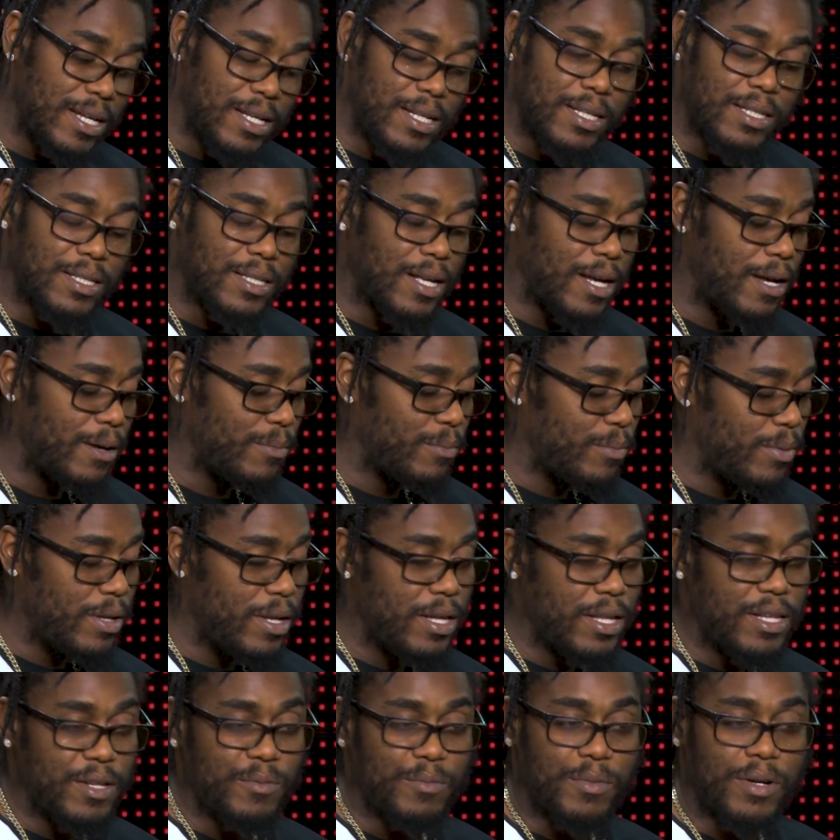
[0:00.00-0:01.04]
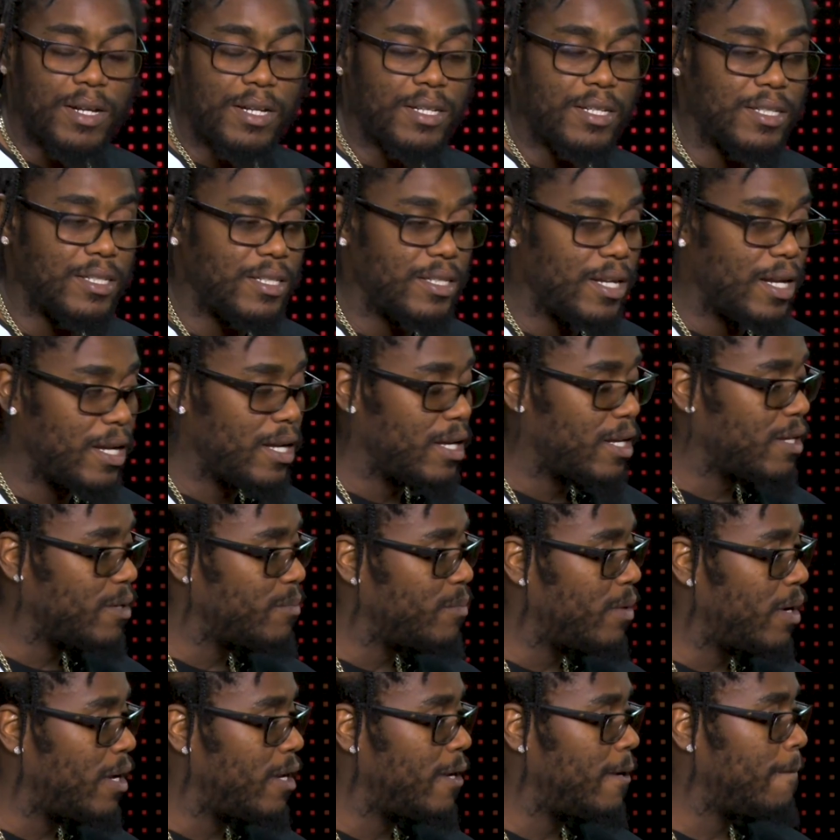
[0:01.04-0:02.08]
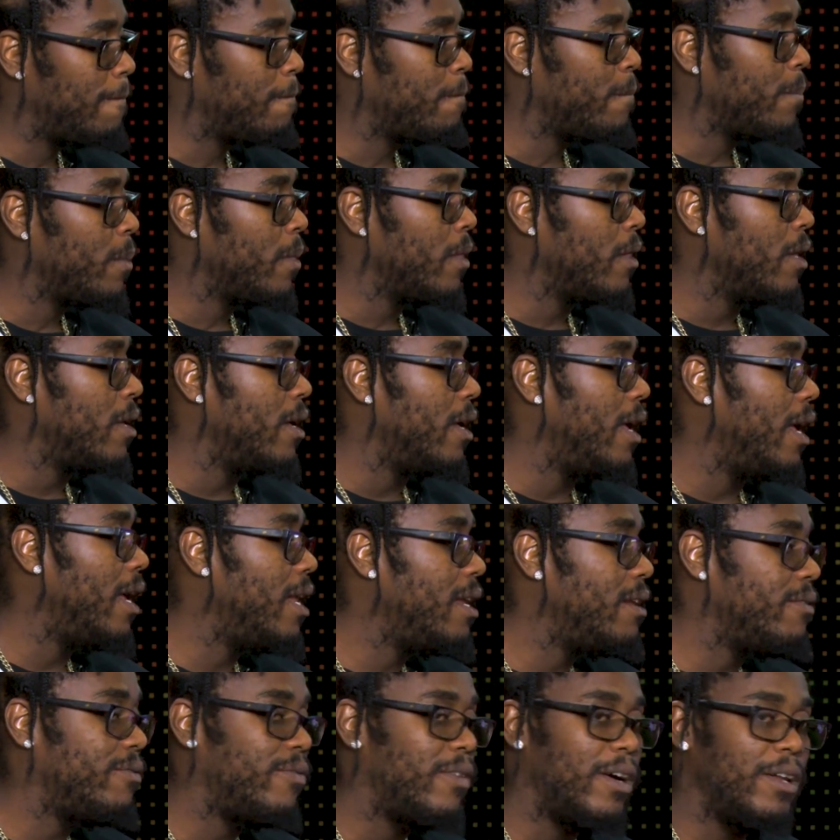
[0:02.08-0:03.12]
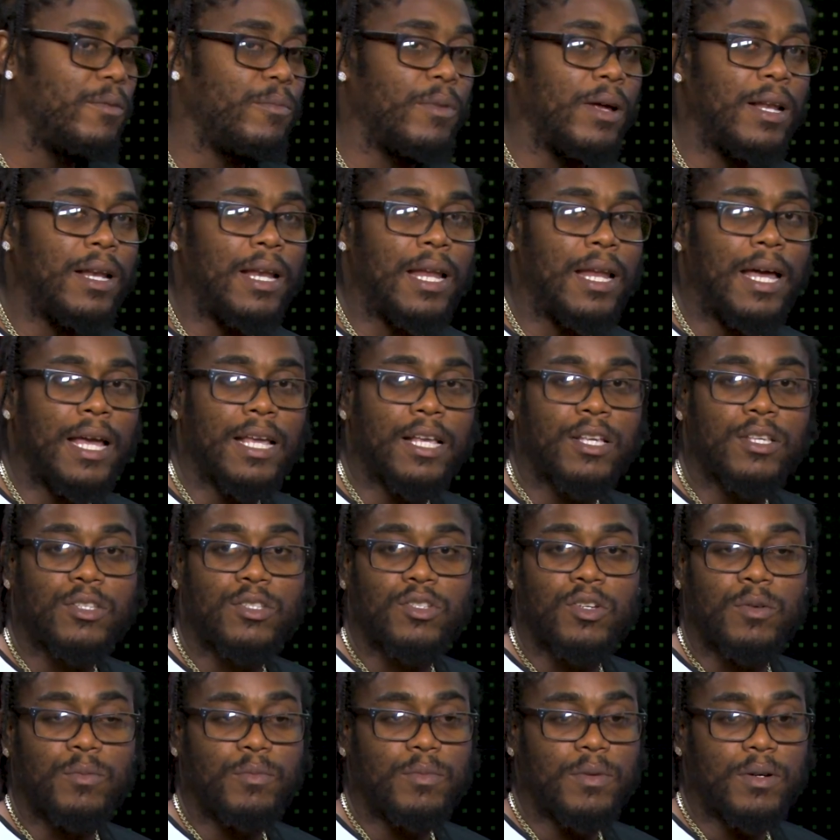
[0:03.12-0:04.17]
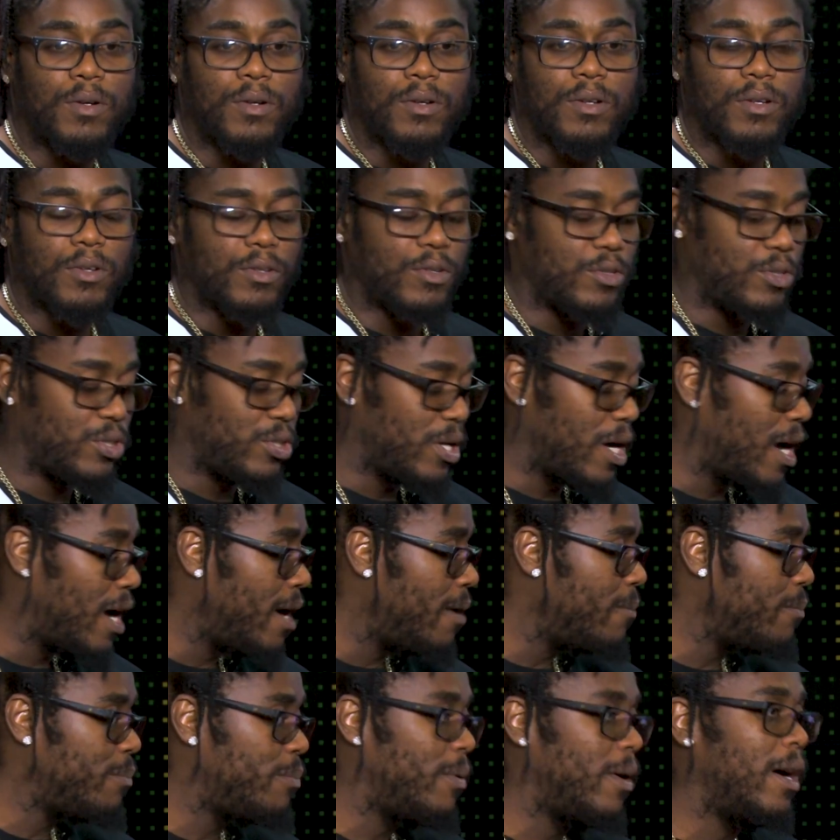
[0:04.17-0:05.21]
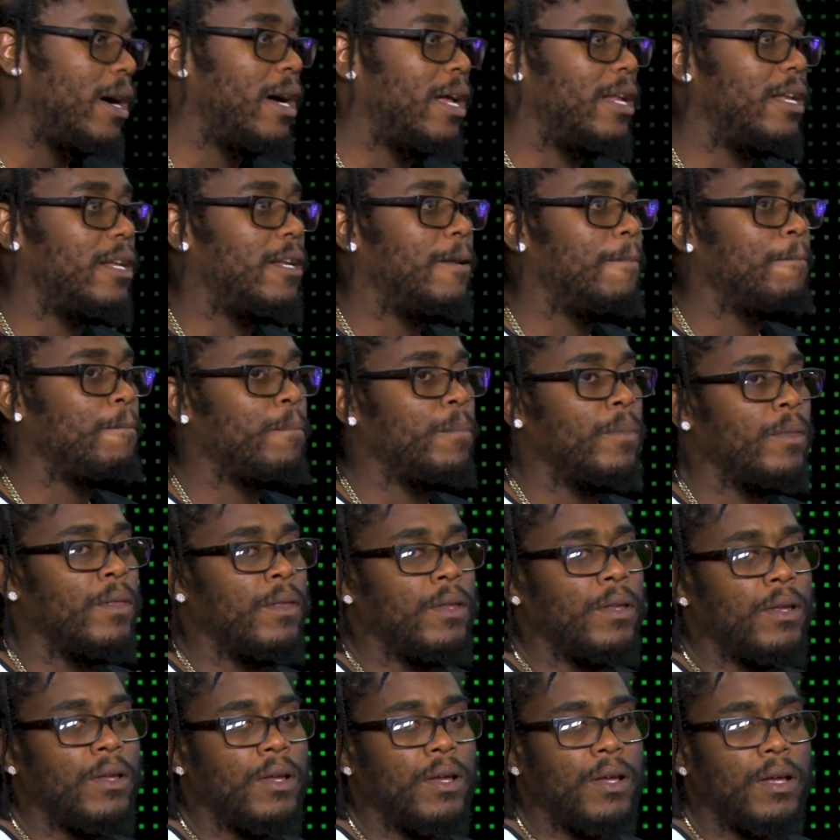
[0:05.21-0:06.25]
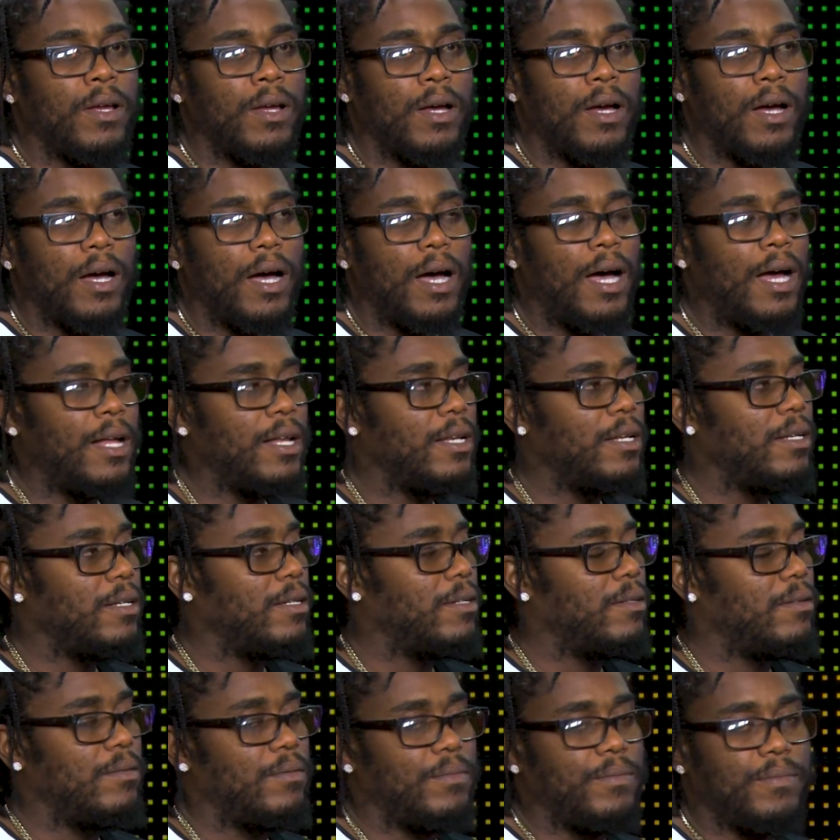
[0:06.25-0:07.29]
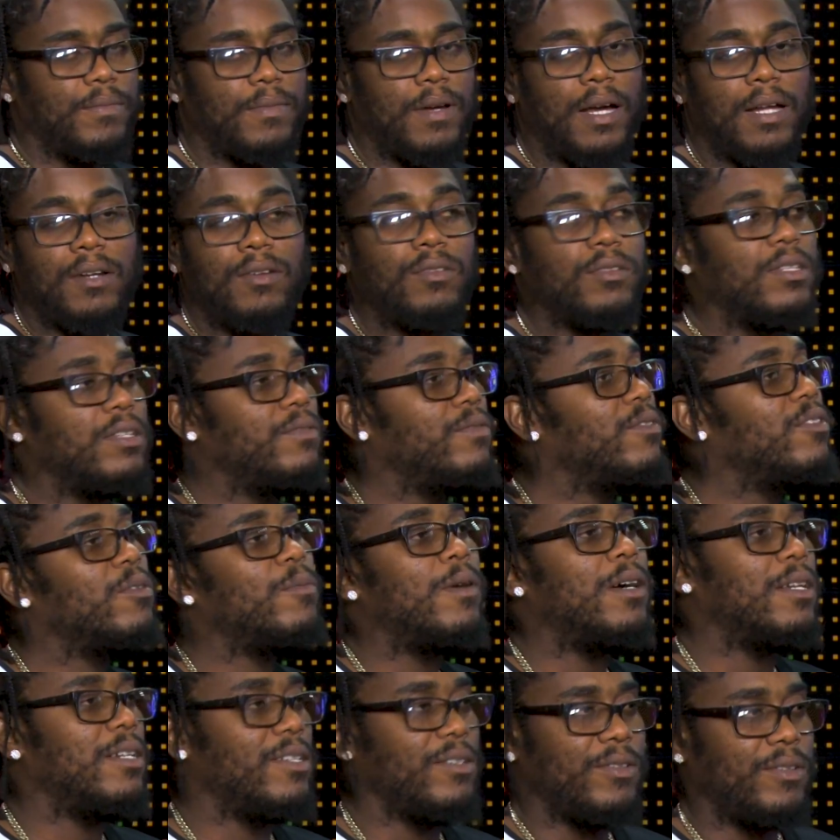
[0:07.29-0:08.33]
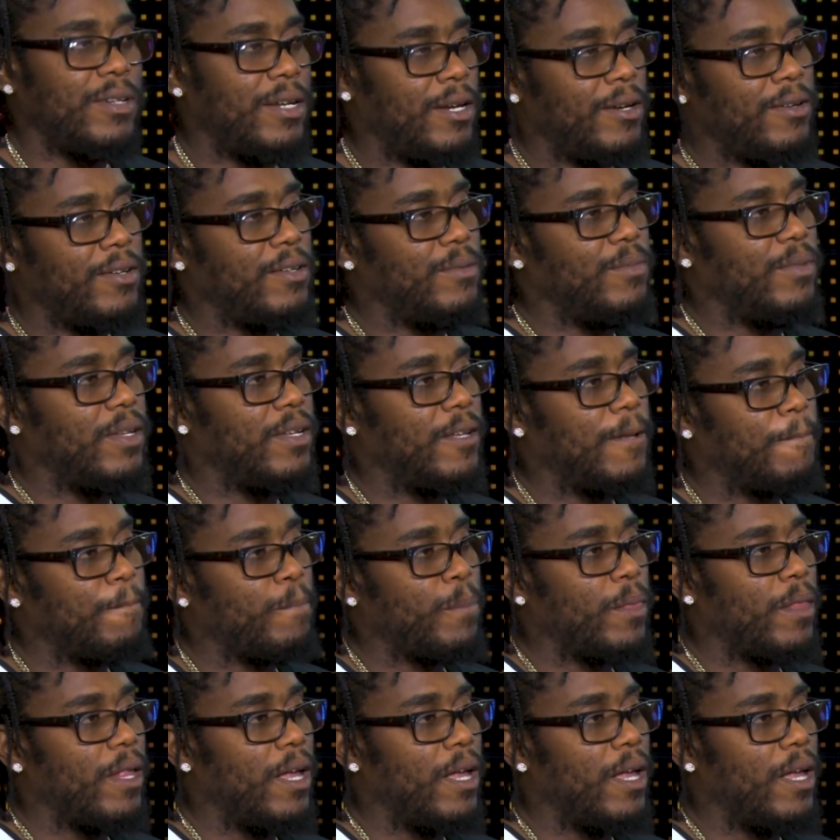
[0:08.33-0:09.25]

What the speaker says: Lady Star, Beanie Man, Gentleman, Elephant Man, like some Sean Paul, and I don't think nobody know that rhythm there.